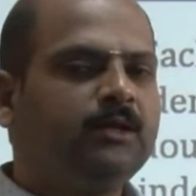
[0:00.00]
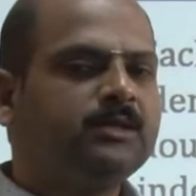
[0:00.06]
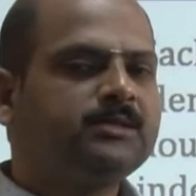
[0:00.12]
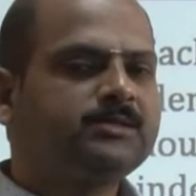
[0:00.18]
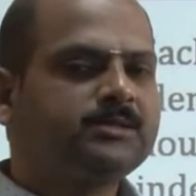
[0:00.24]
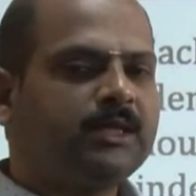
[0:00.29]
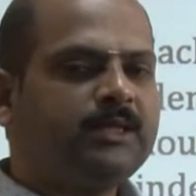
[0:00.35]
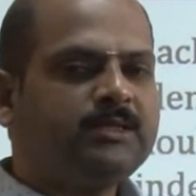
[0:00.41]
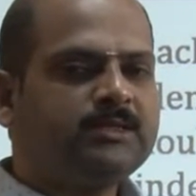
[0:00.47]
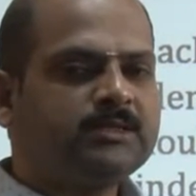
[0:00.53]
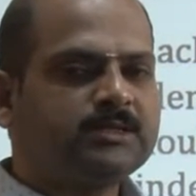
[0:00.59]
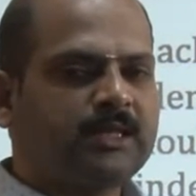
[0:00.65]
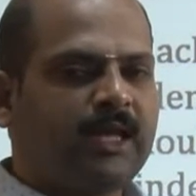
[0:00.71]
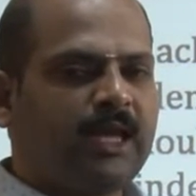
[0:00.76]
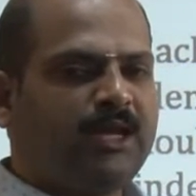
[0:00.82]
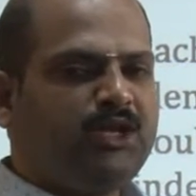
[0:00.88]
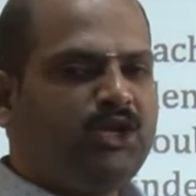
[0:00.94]

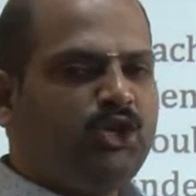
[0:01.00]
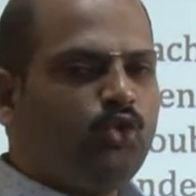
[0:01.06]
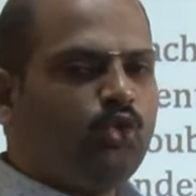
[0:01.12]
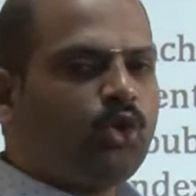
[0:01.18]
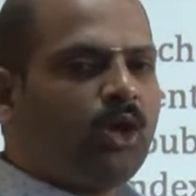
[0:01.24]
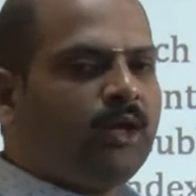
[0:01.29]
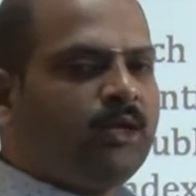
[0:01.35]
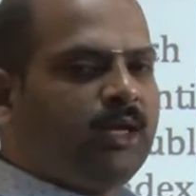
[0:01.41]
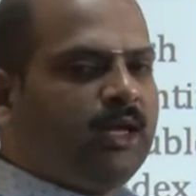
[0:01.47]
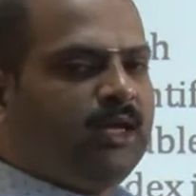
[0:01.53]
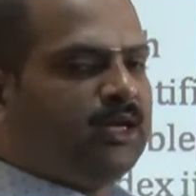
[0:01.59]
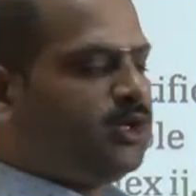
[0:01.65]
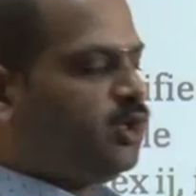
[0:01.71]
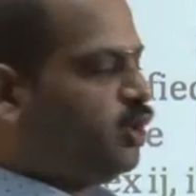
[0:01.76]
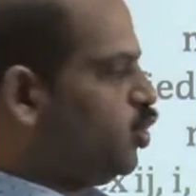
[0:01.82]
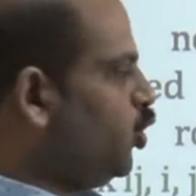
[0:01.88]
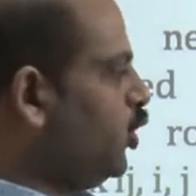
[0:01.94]
since a neuron in a
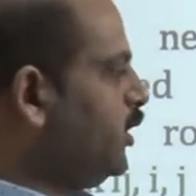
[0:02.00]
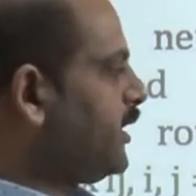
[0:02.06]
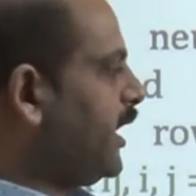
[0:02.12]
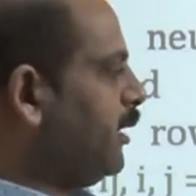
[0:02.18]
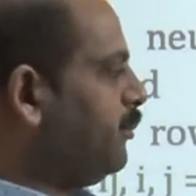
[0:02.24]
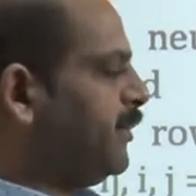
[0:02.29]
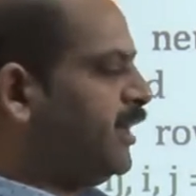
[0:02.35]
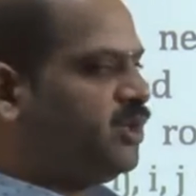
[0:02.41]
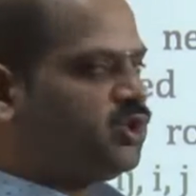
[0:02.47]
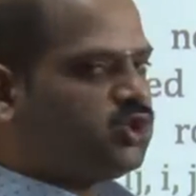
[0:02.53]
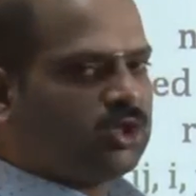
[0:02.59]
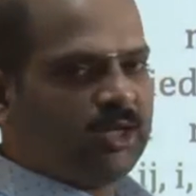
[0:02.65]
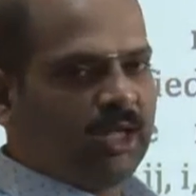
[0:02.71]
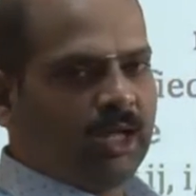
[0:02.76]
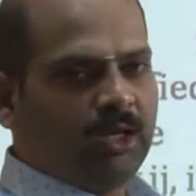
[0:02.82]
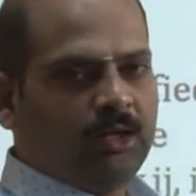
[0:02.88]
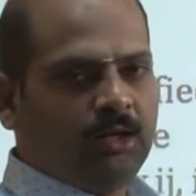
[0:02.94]
two
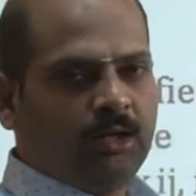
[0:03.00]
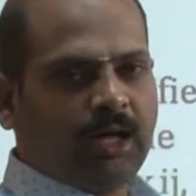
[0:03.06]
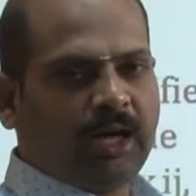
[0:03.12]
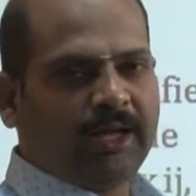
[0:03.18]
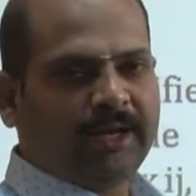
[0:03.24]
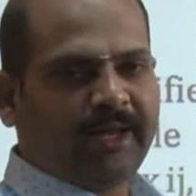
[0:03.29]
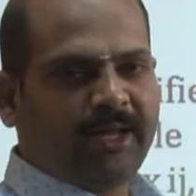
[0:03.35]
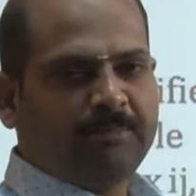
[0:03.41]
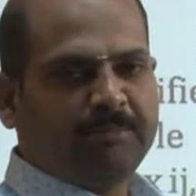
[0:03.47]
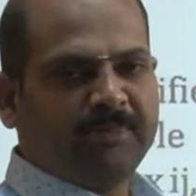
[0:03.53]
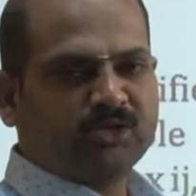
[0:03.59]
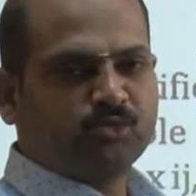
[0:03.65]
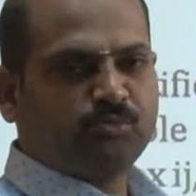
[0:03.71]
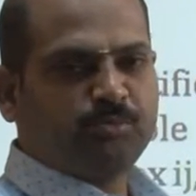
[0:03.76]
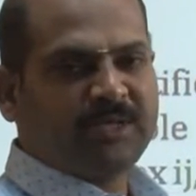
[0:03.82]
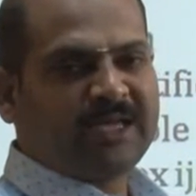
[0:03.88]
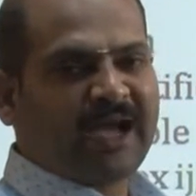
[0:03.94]
dimensional array
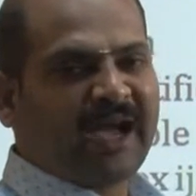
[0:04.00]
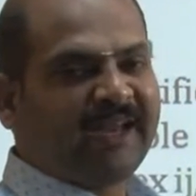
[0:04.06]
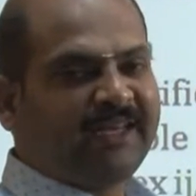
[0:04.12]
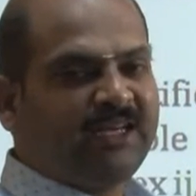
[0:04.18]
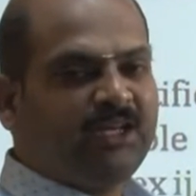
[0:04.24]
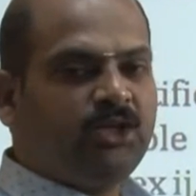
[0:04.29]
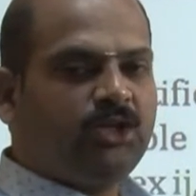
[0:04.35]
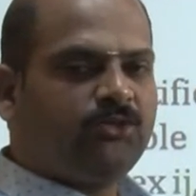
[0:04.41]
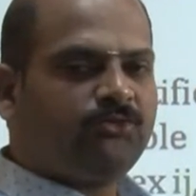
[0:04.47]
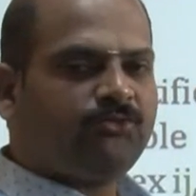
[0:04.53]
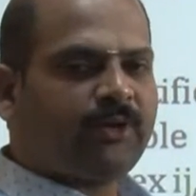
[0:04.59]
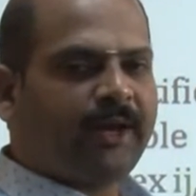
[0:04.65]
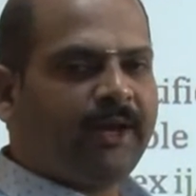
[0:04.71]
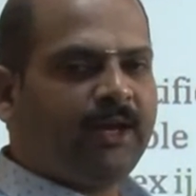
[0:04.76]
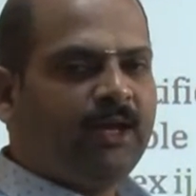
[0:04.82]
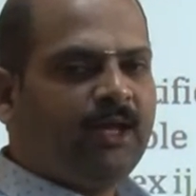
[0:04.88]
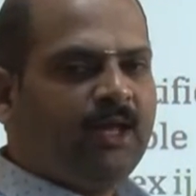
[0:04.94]
must be
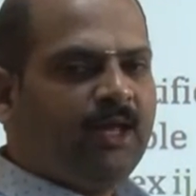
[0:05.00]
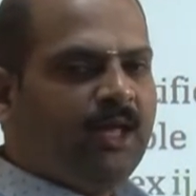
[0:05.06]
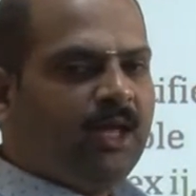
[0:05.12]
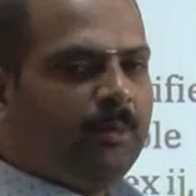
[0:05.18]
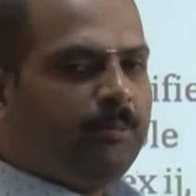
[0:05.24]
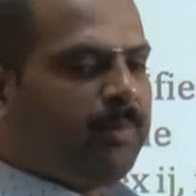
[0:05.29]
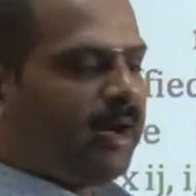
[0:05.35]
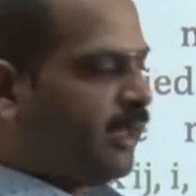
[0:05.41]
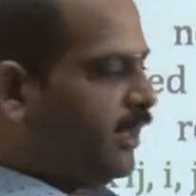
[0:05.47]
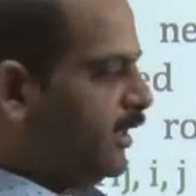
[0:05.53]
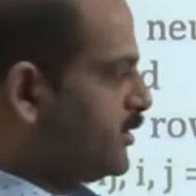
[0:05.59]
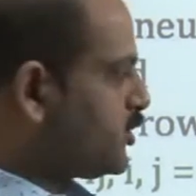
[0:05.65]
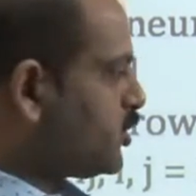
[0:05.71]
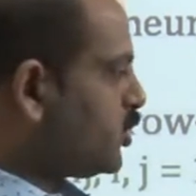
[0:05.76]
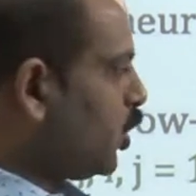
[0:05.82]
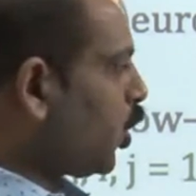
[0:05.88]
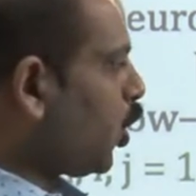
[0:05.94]
identified by
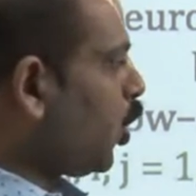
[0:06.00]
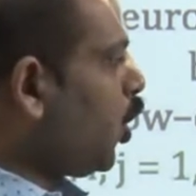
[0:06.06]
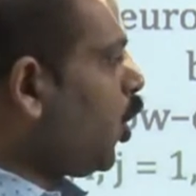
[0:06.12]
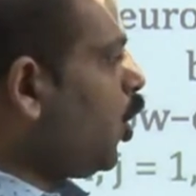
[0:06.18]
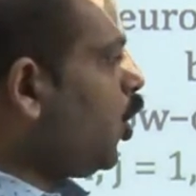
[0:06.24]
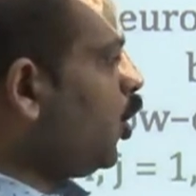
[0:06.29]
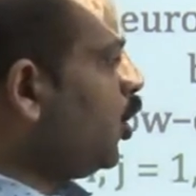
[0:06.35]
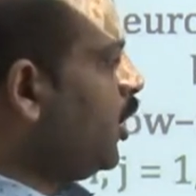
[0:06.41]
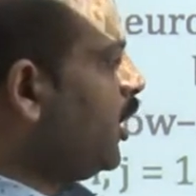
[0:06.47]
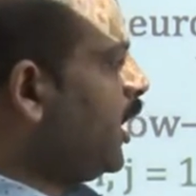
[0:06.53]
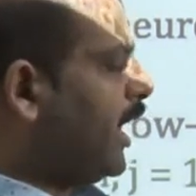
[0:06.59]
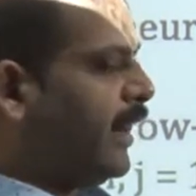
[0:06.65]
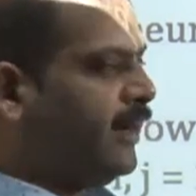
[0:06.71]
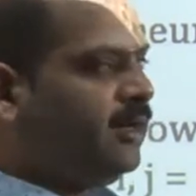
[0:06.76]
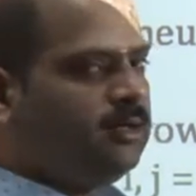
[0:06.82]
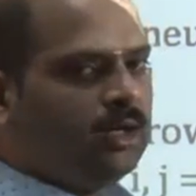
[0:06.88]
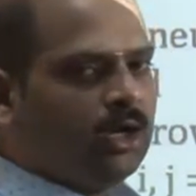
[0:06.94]
its row
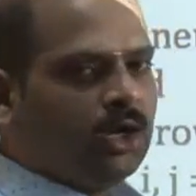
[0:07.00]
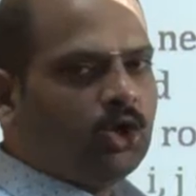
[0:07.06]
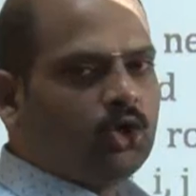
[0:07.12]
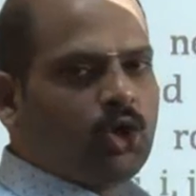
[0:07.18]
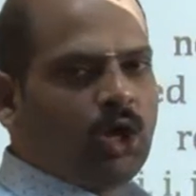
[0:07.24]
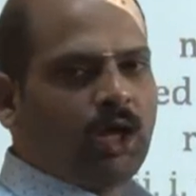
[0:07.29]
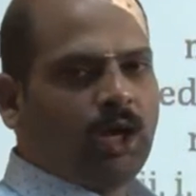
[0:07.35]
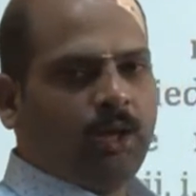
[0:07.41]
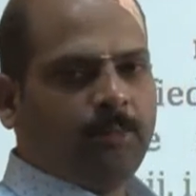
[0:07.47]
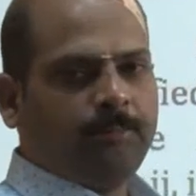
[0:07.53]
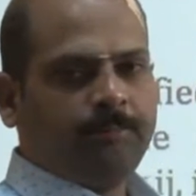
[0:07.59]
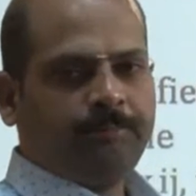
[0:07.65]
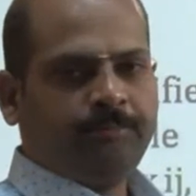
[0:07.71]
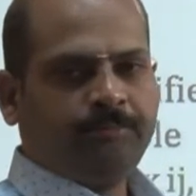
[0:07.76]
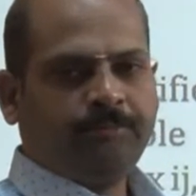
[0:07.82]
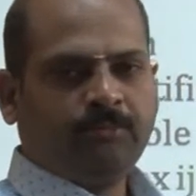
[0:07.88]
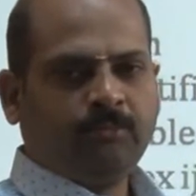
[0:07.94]
and column.
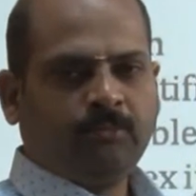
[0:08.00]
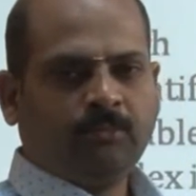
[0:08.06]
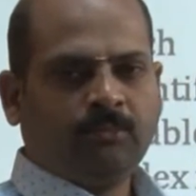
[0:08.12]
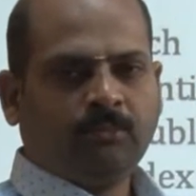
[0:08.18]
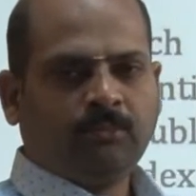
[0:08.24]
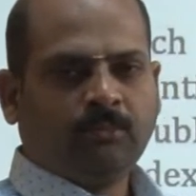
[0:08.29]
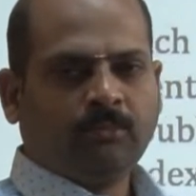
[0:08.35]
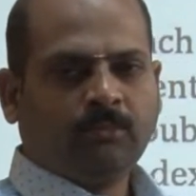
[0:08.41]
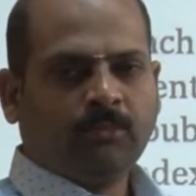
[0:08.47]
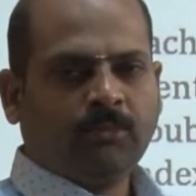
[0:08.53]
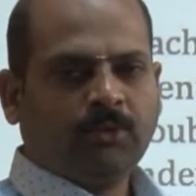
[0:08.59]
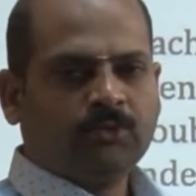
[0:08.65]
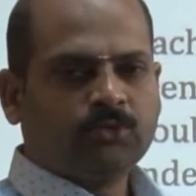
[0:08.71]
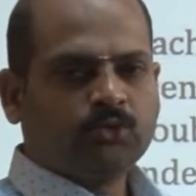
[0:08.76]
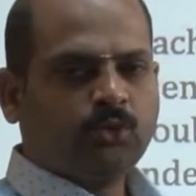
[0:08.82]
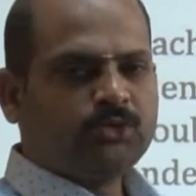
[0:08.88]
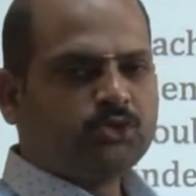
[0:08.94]

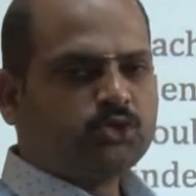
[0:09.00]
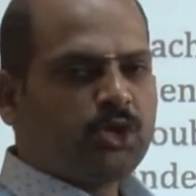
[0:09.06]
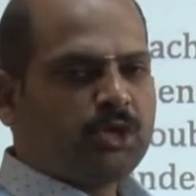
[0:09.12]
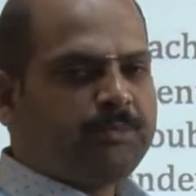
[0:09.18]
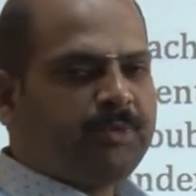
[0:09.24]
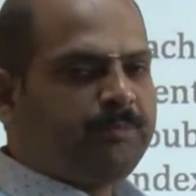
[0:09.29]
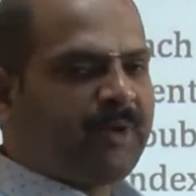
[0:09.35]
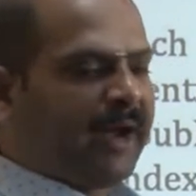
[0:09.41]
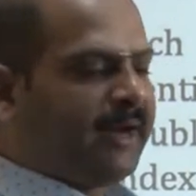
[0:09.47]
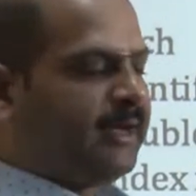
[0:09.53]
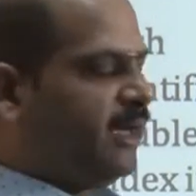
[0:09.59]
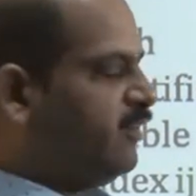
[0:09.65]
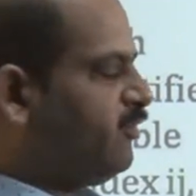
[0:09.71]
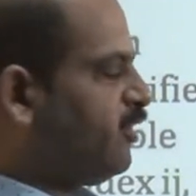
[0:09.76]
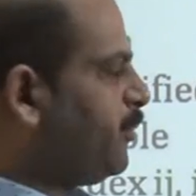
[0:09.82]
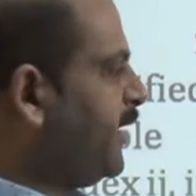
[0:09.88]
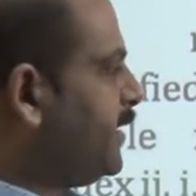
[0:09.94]
So, it is going to be
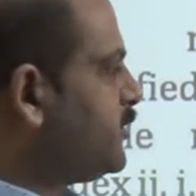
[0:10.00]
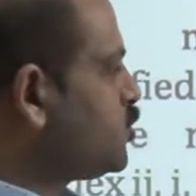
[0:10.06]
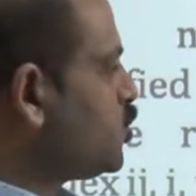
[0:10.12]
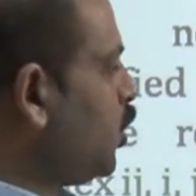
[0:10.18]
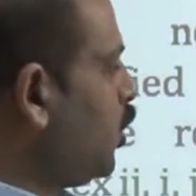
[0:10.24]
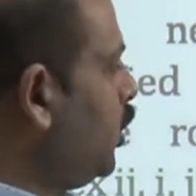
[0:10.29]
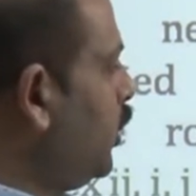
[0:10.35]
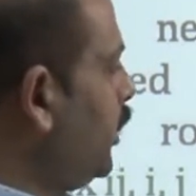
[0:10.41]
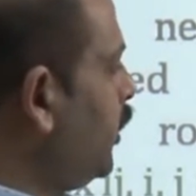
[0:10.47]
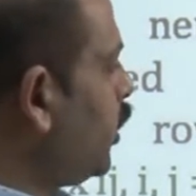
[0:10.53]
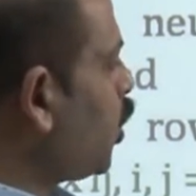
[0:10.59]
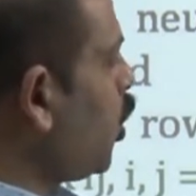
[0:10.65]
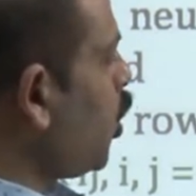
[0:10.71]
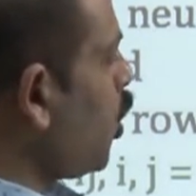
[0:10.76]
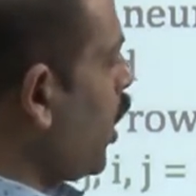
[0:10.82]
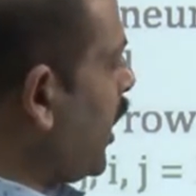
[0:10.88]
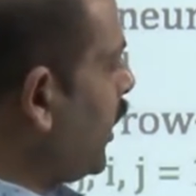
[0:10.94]
identified by its
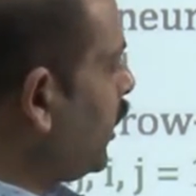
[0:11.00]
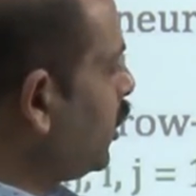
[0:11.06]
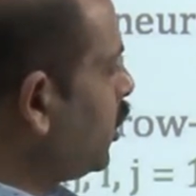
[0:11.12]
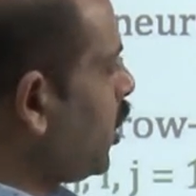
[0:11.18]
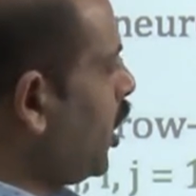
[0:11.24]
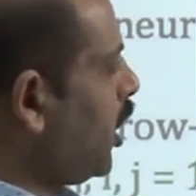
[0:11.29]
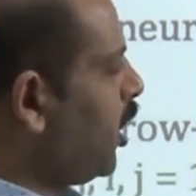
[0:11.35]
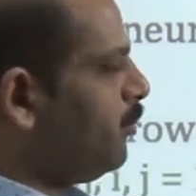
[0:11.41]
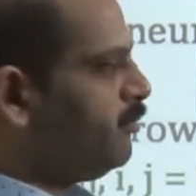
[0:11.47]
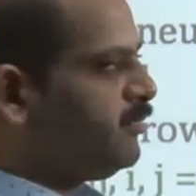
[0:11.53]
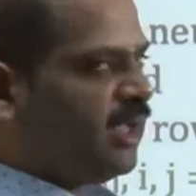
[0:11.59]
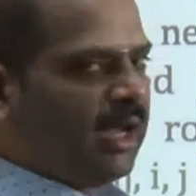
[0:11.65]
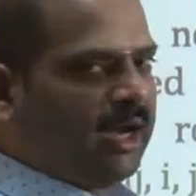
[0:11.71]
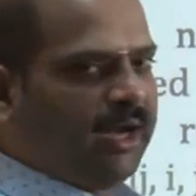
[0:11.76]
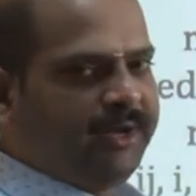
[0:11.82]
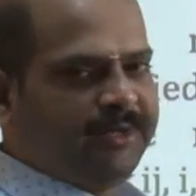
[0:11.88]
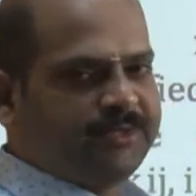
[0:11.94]
row and column
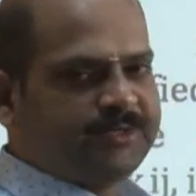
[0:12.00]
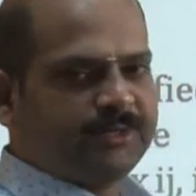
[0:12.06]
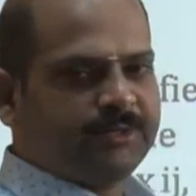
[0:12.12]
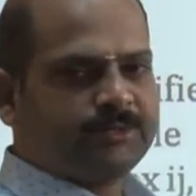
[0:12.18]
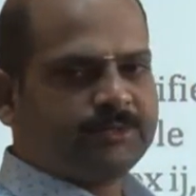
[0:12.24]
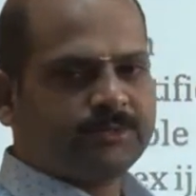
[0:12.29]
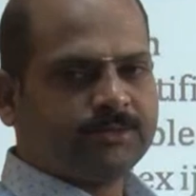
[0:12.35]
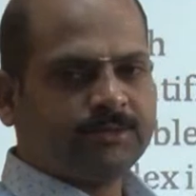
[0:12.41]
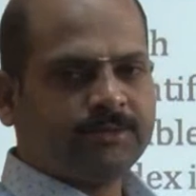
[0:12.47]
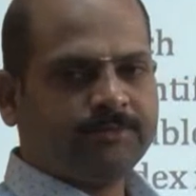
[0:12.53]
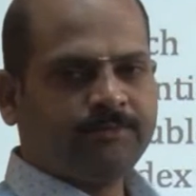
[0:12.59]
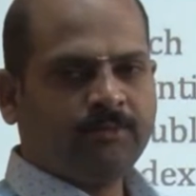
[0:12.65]
indices.